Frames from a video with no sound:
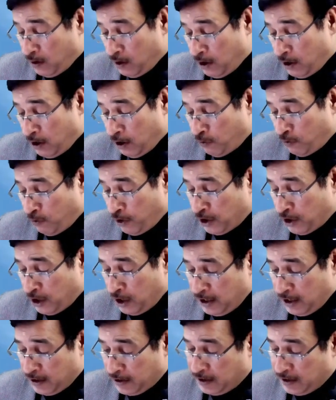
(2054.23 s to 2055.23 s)
Now question
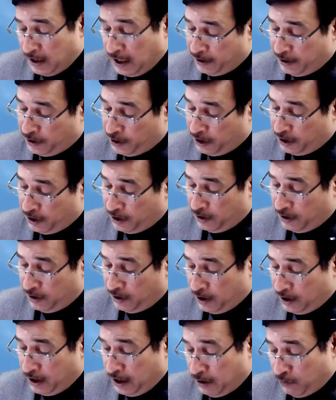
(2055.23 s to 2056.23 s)
has cited
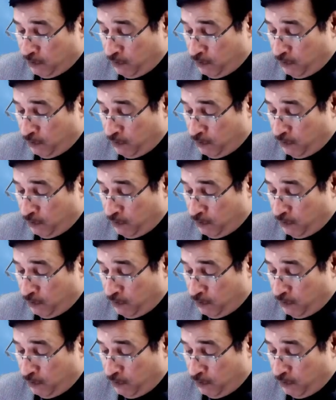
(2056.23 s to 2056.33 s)
that